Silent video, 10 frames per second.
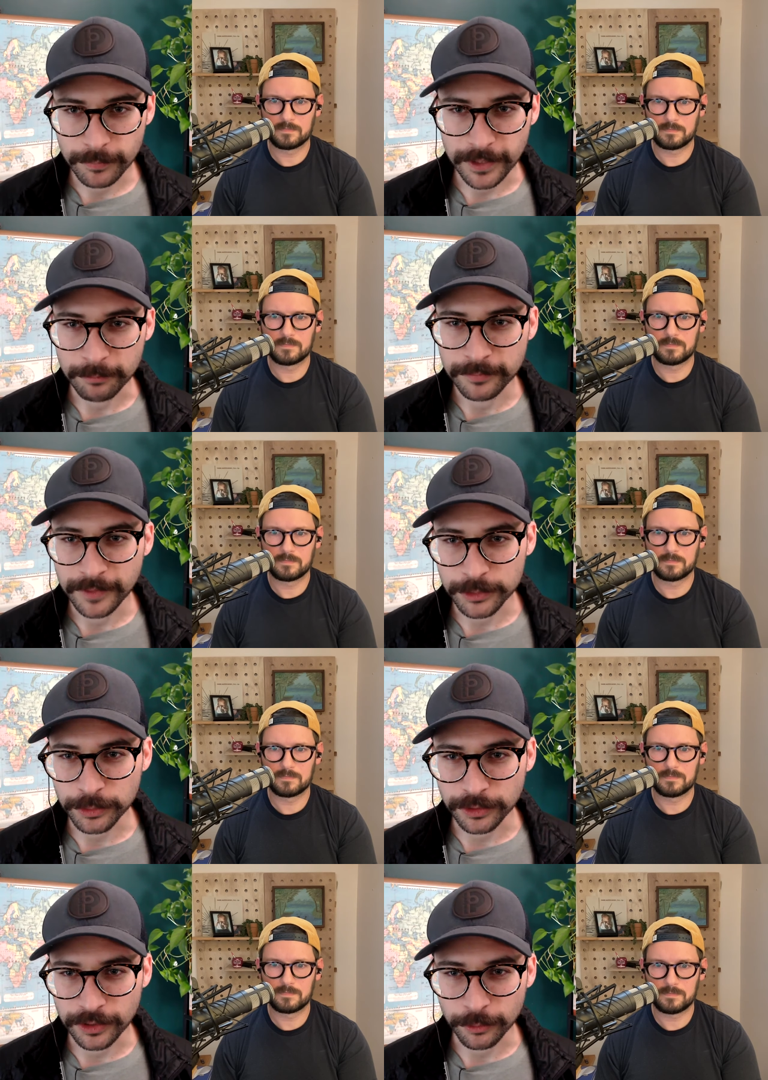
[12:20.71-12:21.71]
Speaker 1: yeah, that's
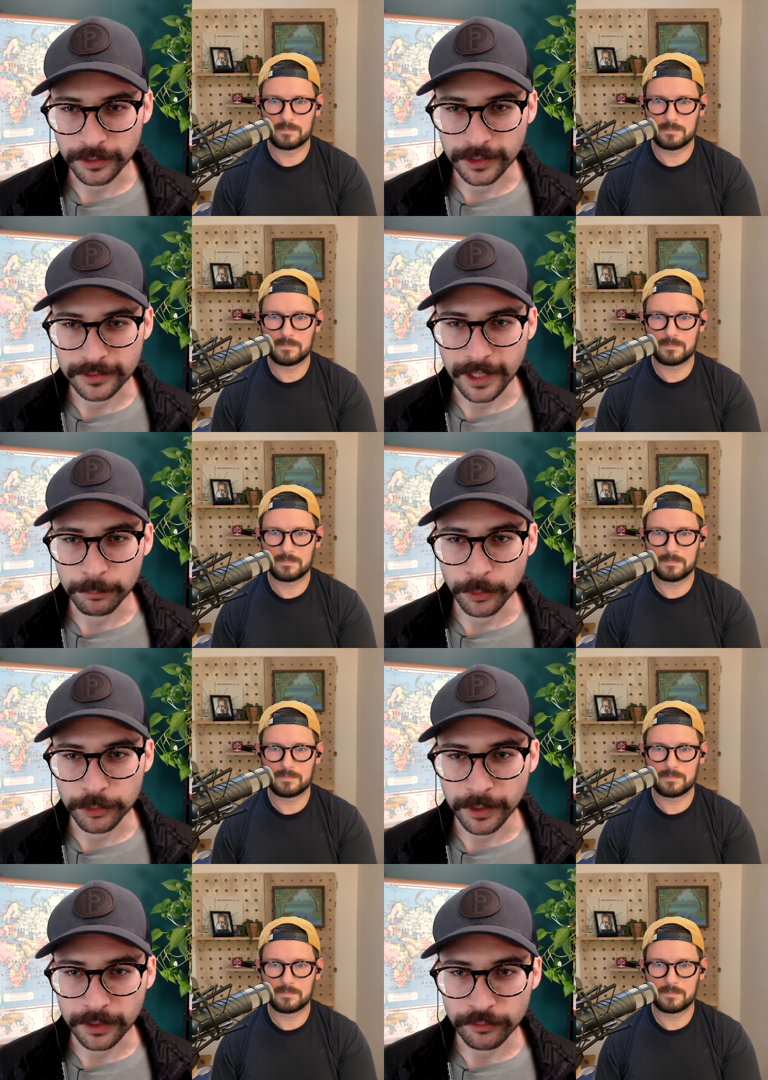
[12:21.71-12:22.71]
where you're going to really get that
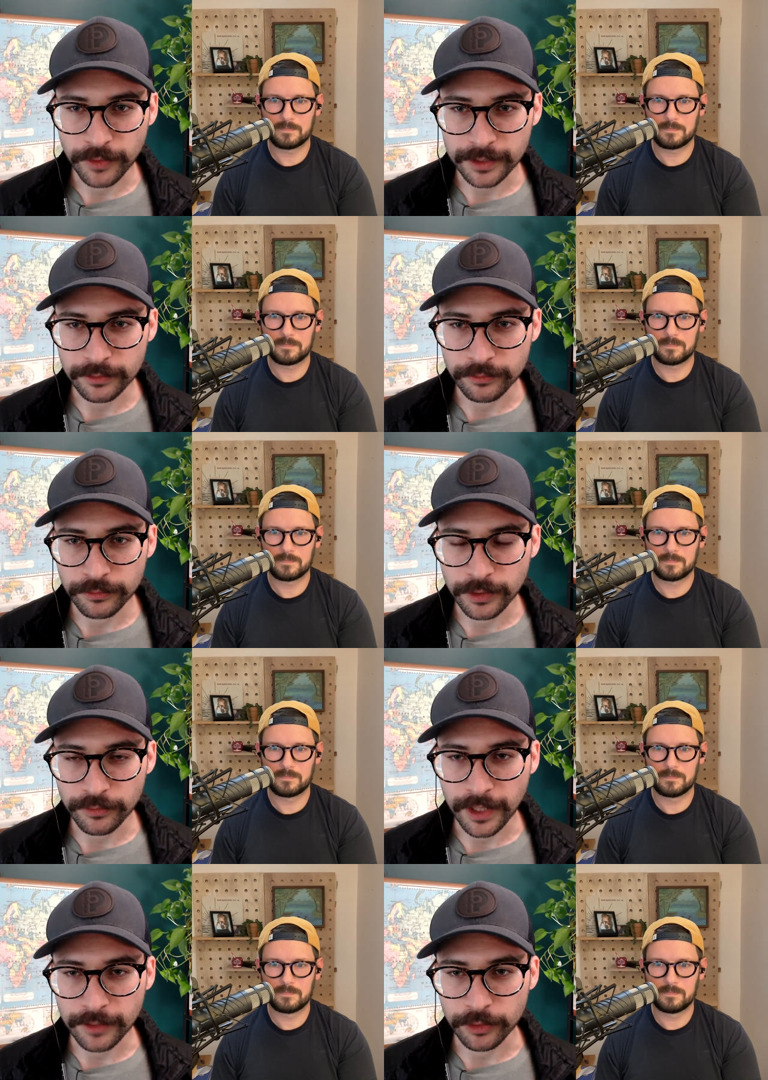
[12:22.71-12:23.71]
multiplier effect of,
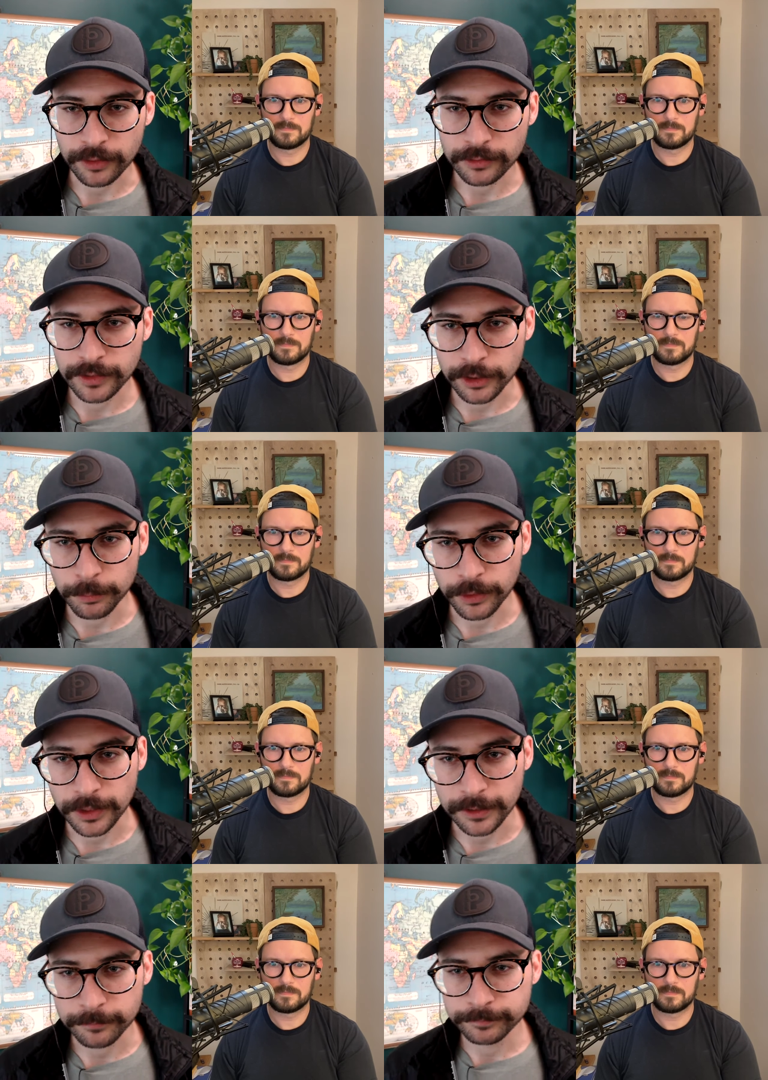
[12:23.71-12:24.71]
of the effort that you're putting
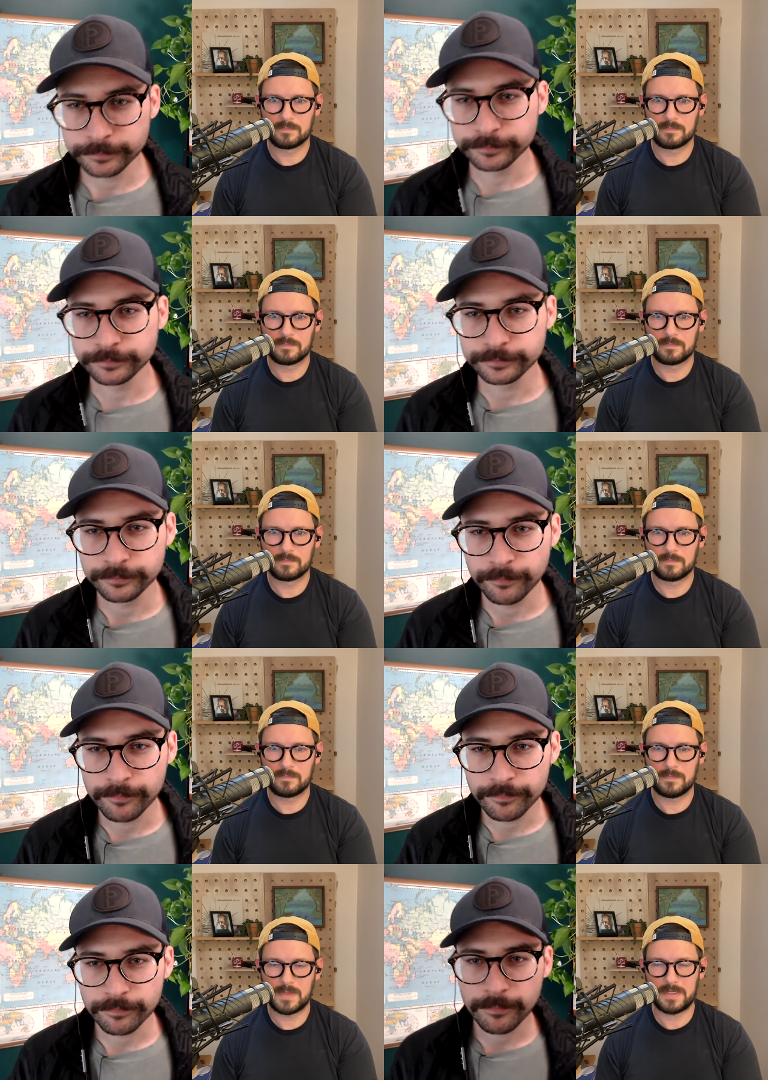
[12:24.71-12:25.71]
in.
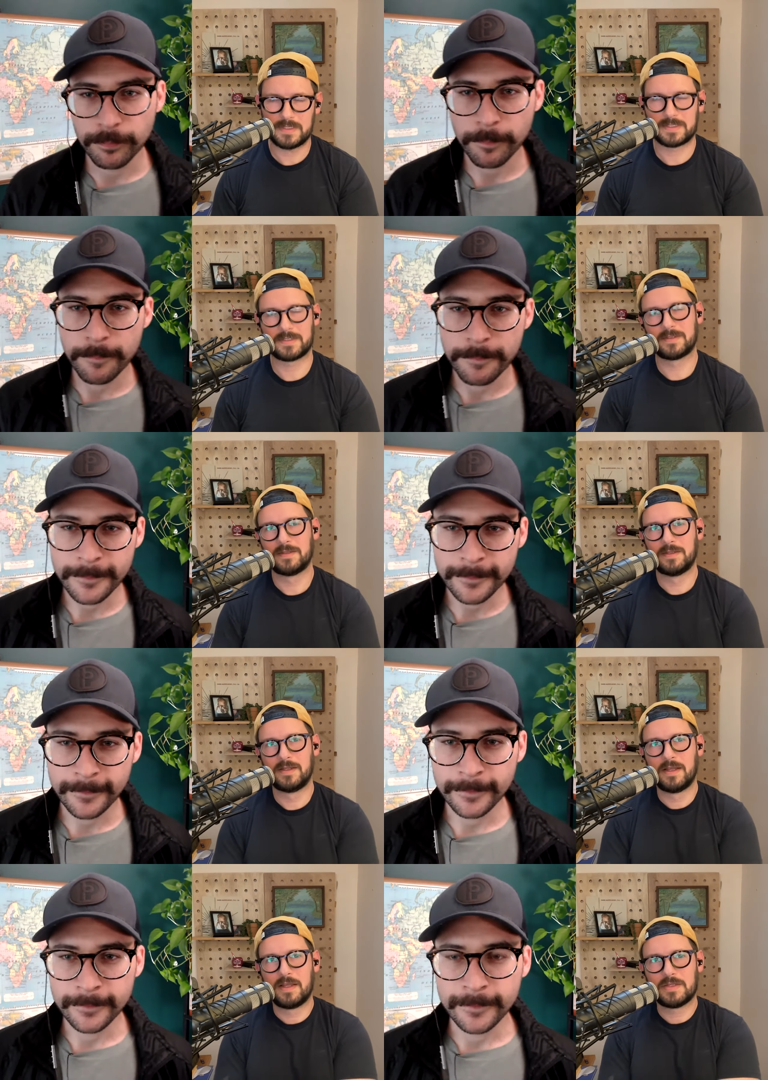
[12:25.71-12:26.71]
Speaker 2: Nice.
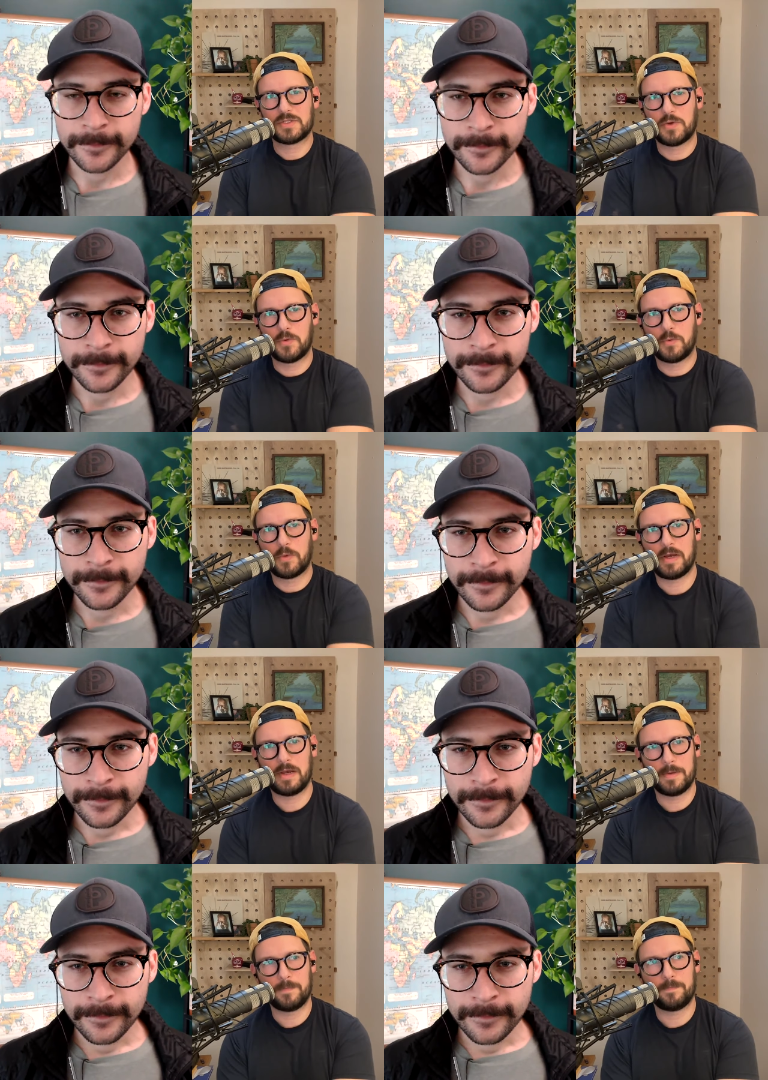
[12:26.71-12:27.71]
So
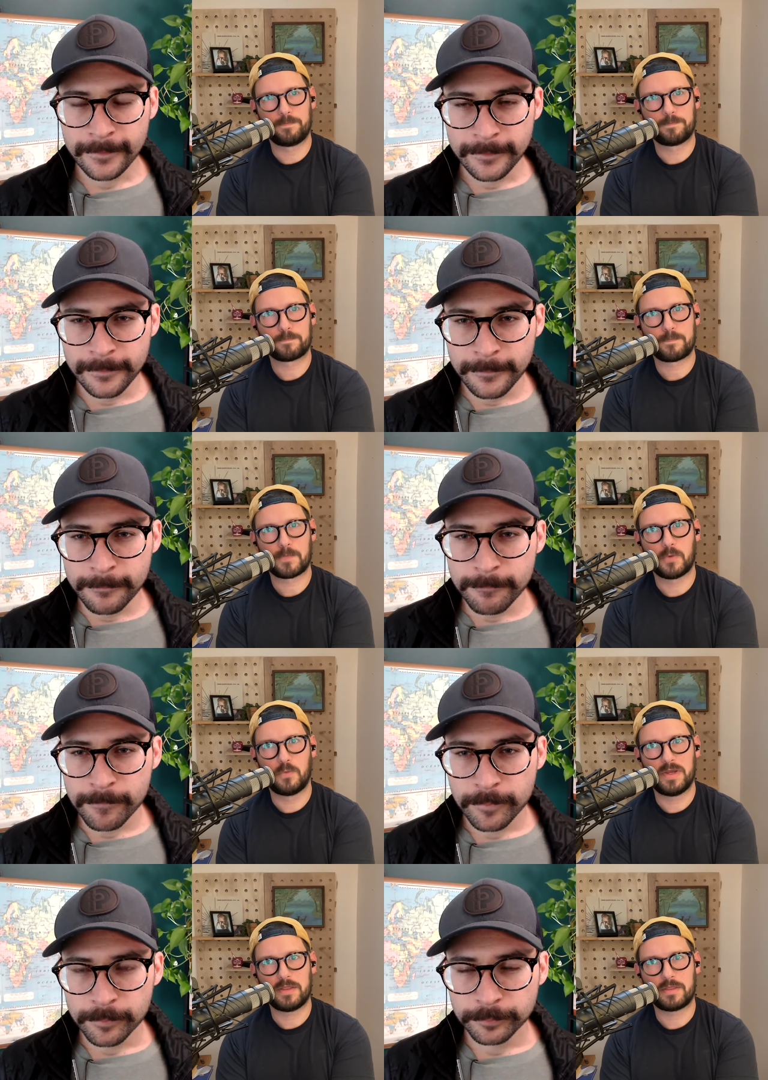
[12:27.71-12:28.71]
um,
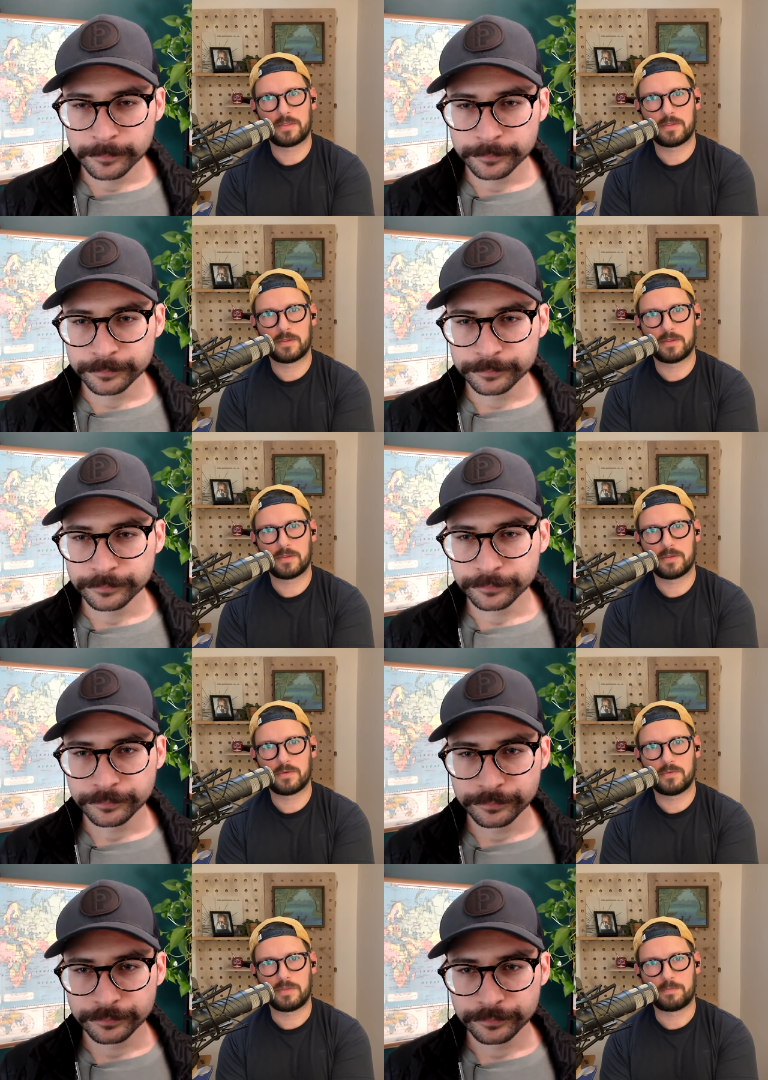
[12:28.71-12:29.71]
with
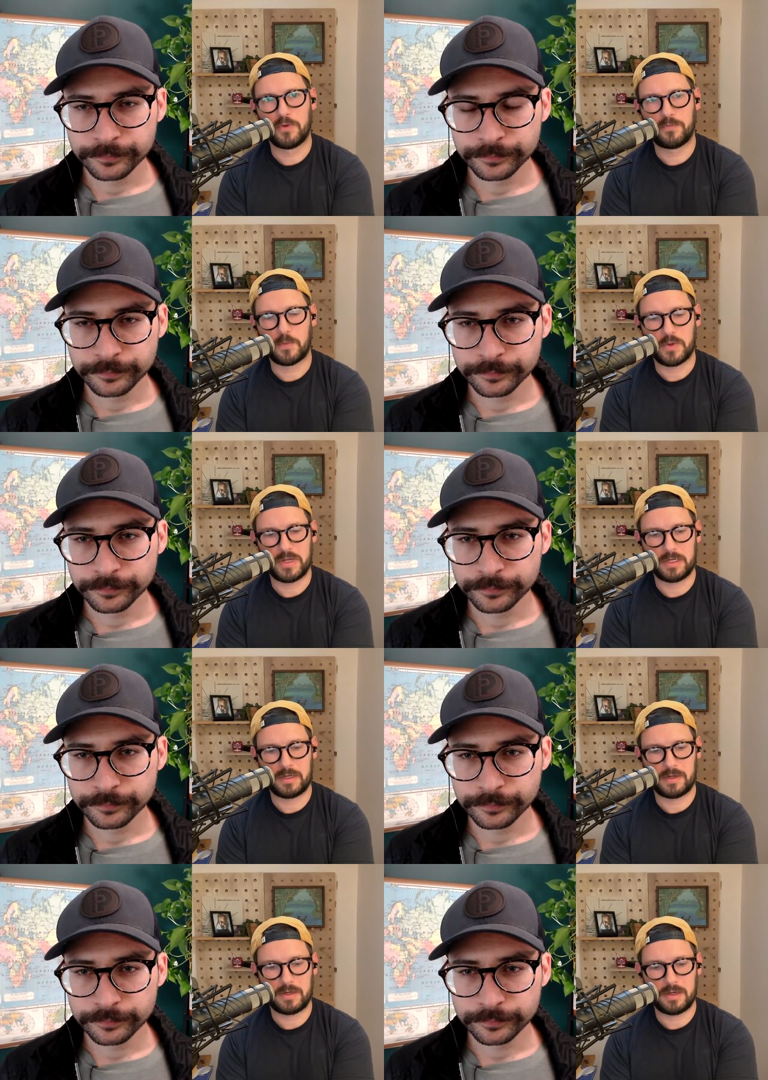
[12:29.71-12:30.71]
with Proofpoint,
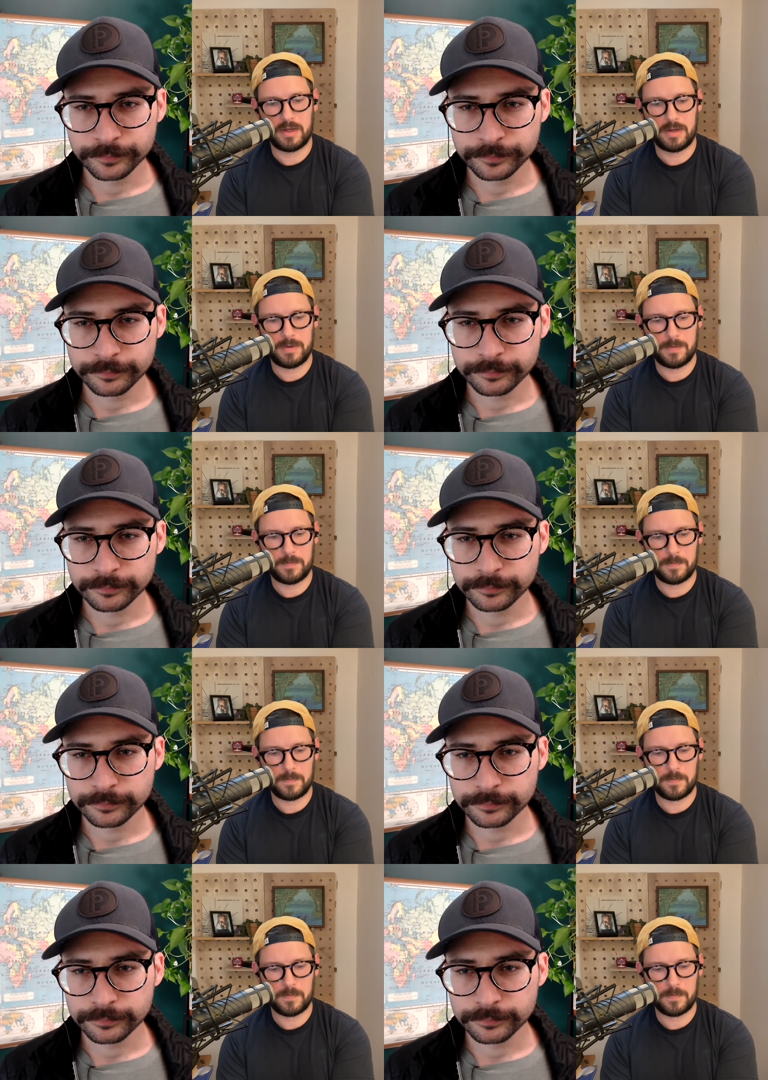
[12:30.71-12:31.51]
um,